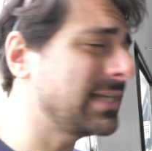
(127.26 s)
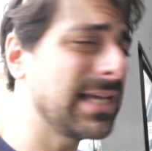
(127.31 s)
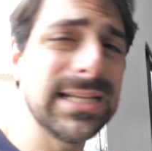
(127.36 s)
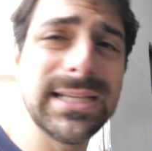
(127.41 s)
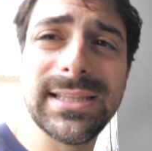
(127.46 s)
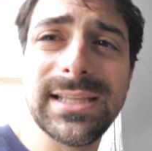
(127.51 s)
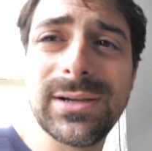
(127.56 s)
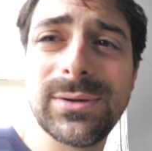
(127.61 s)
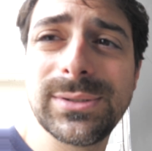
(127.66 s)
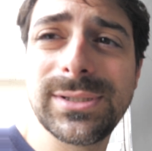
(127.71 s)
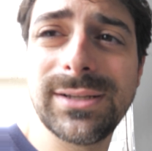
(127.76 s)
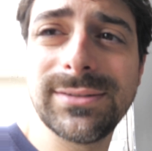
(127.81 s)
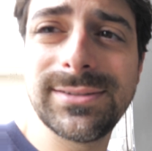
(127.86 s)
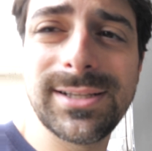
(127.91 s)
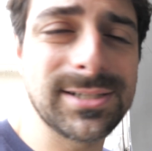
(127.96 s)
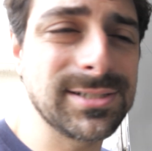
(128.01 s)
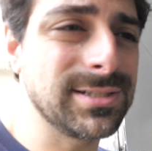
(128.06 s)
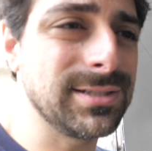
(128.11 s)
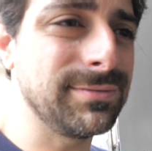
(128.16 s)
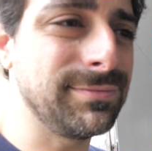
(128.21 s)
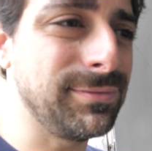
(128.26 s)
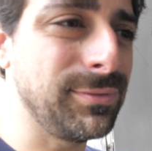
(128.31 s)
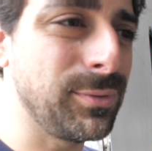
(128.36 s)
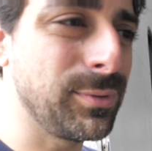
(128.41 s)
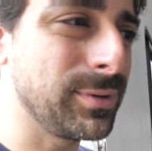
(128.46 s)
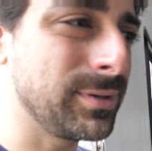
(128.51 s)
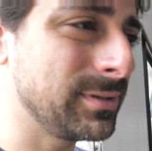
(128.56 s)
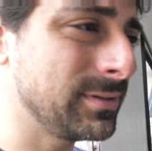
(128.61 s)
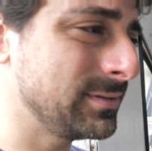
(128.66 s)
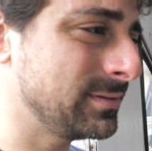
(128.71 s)
get in there without touching the
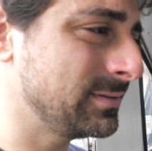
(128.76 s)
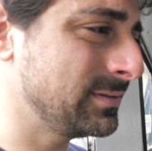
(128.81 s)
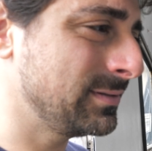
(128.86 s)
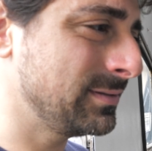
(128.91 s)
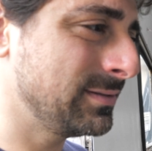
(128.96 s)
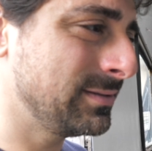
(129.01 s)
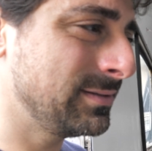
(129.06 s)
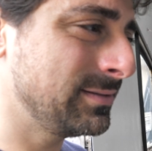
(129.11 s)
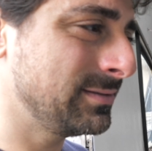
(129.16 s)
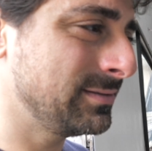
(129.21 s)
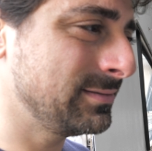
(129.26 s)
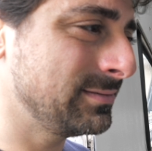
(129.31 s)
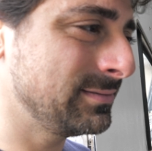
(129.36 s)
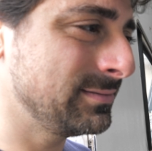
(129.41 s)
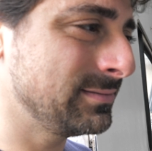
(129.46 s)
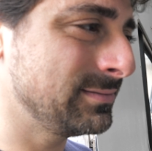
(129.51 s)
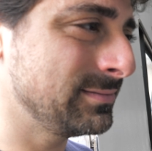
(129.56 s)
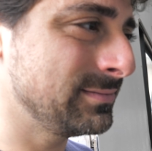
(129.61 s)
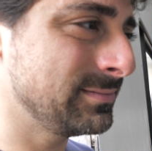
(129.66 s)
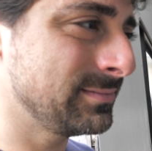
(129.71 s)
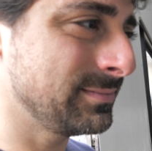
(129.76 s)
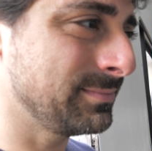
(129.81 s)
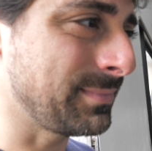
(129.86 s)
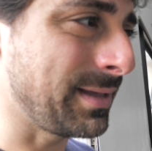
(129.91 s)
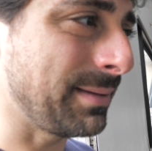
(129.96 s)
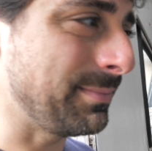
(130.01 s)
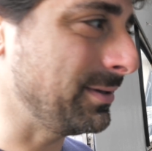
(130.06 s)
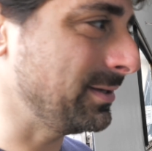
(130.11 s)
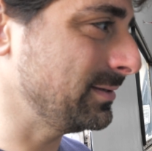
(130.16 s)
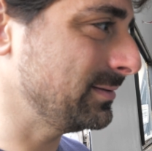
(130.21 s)
floor.
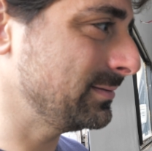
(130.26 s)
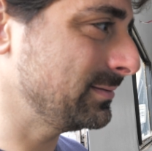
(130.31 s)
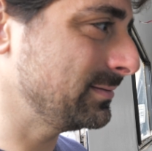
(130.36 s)
Maybe.